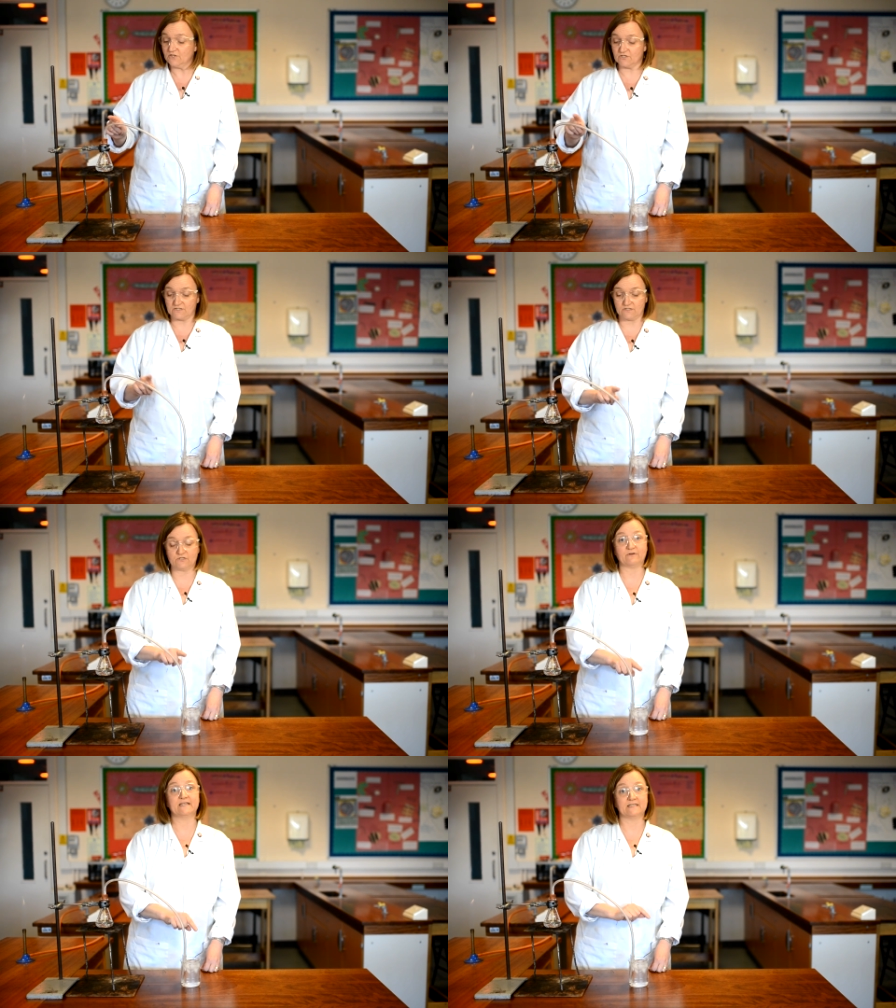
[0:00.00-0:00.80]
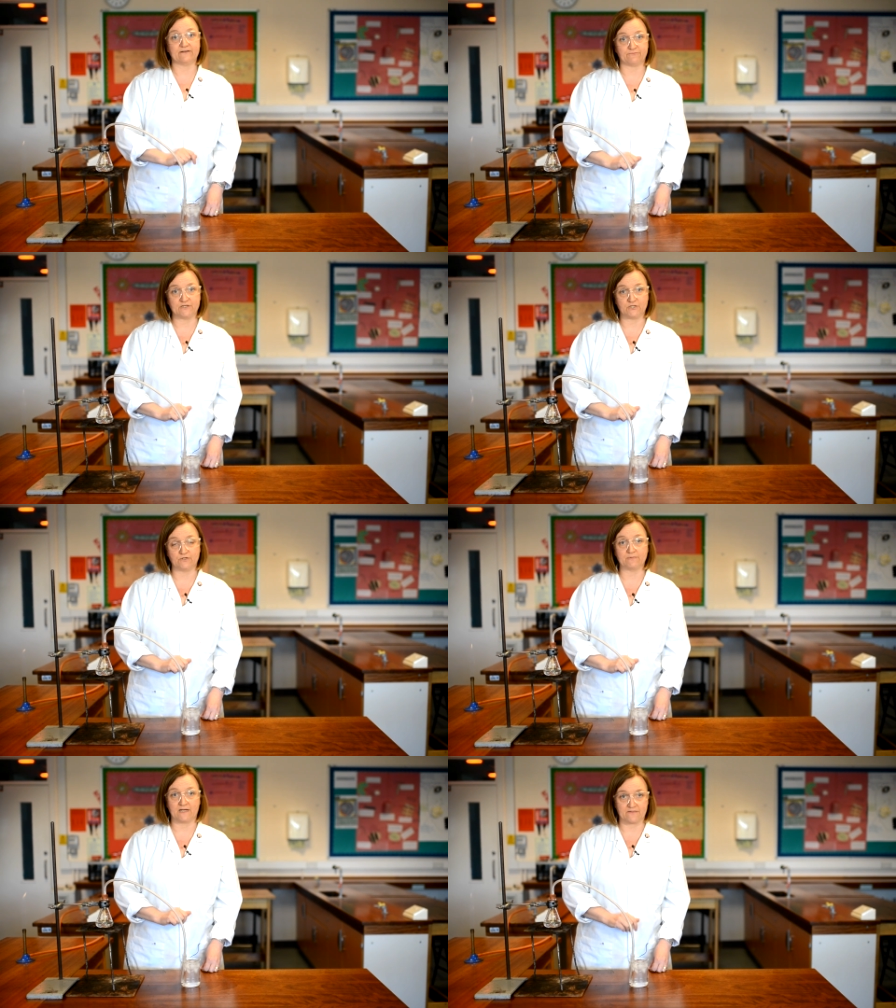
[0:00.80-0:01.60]
Just a straight delivery
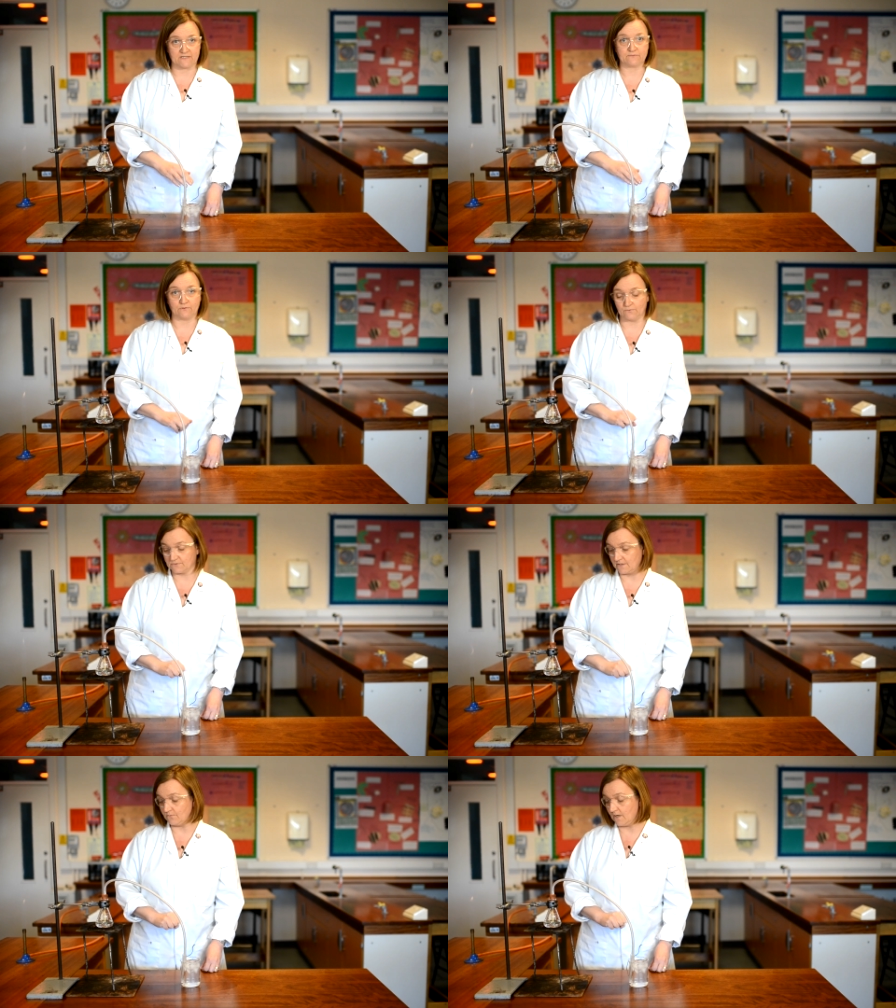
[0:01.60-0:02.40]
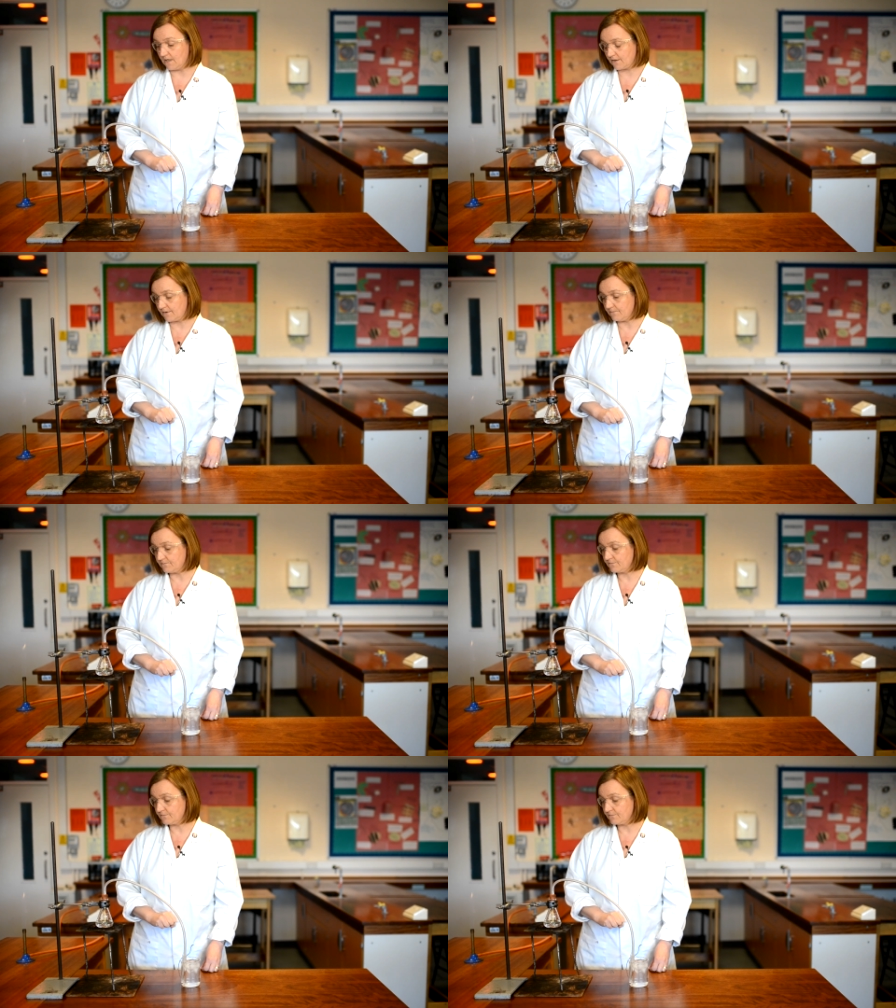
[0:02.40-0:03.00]
tube like this will also work.